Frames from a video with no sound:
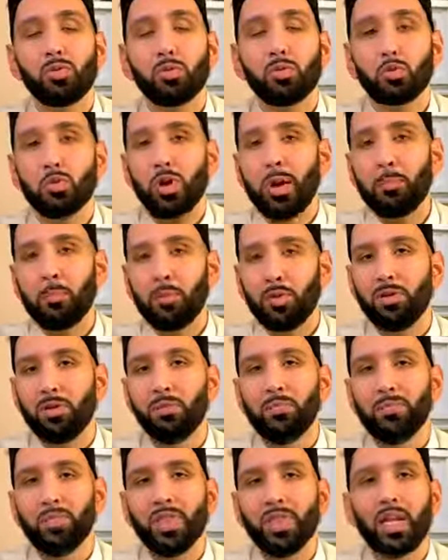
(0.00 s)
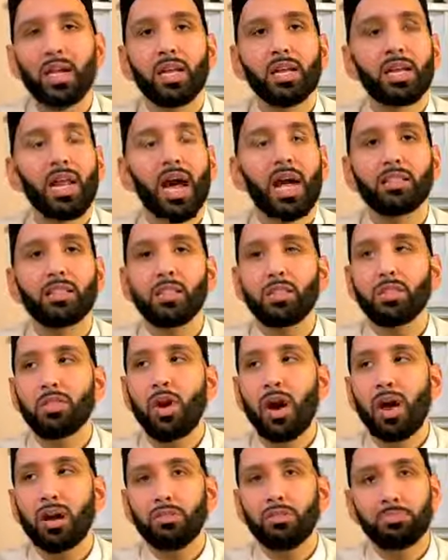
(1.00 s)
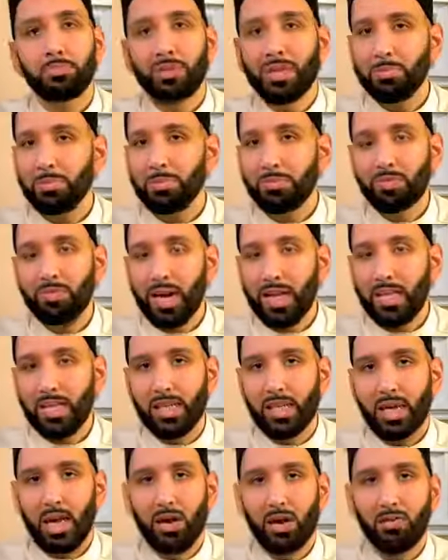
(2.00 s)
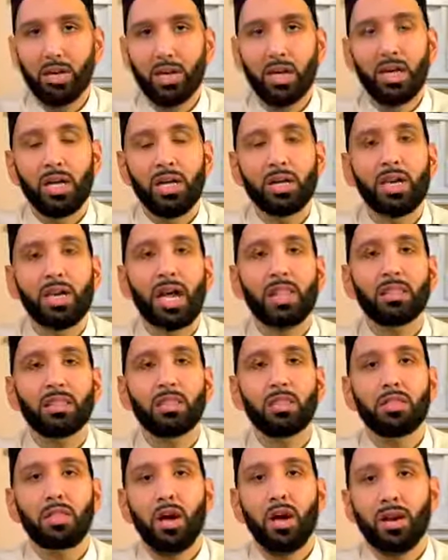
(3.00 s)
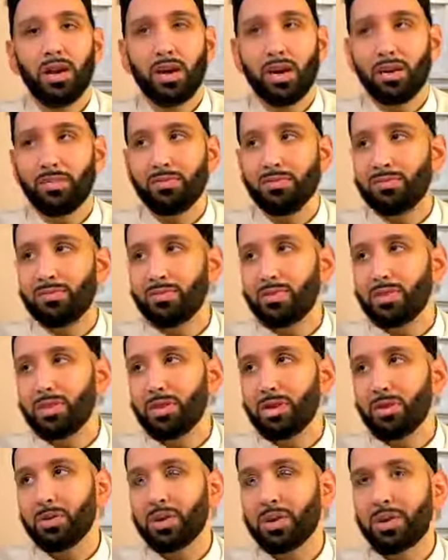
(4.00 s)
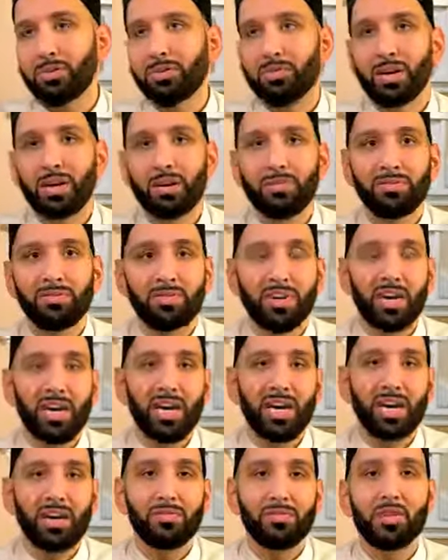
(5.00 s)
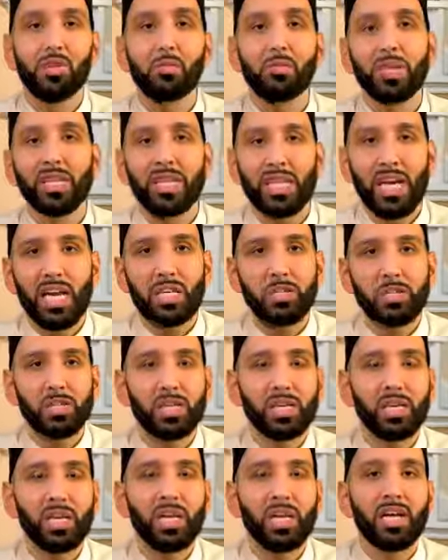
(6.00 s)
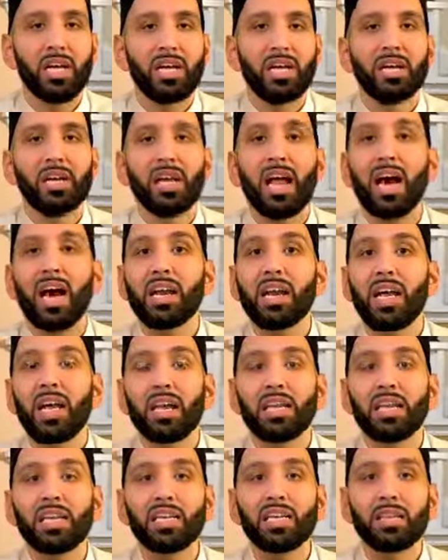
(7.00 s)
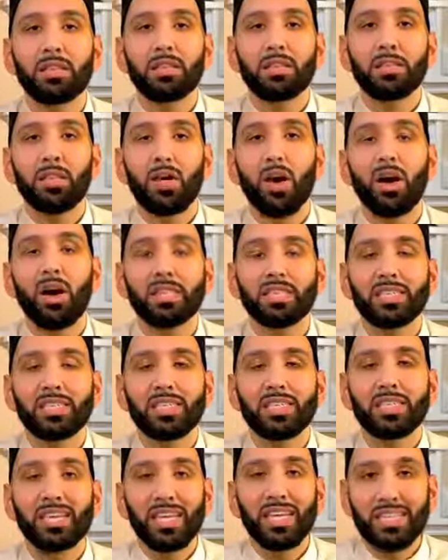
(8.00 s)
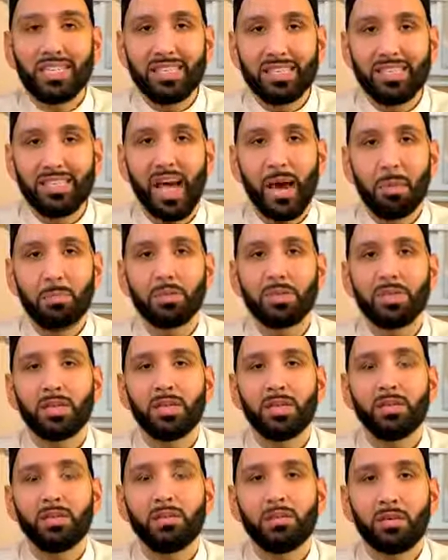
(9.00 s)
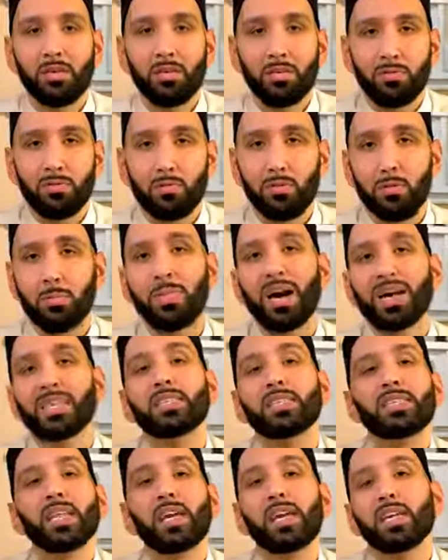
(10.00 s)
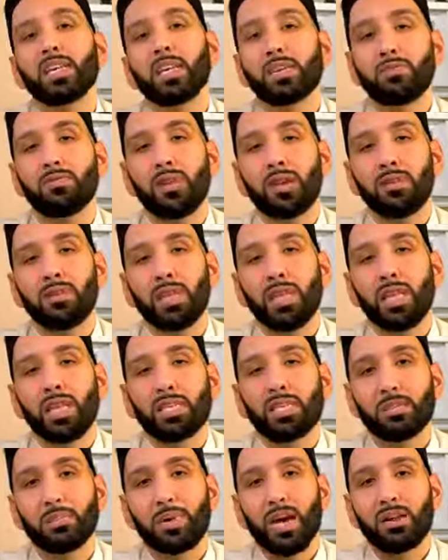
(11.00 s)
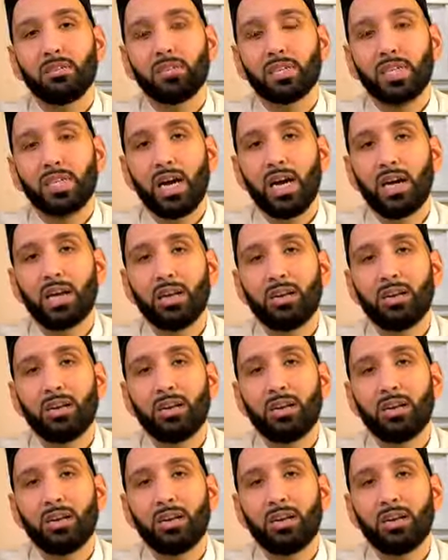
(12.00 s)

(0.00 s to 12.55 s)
tremble? Not the thought of people finding out, not the thought of, you know, of humiliation, not any thought except for my standing in front of Allah subhanahu wa ta'ala.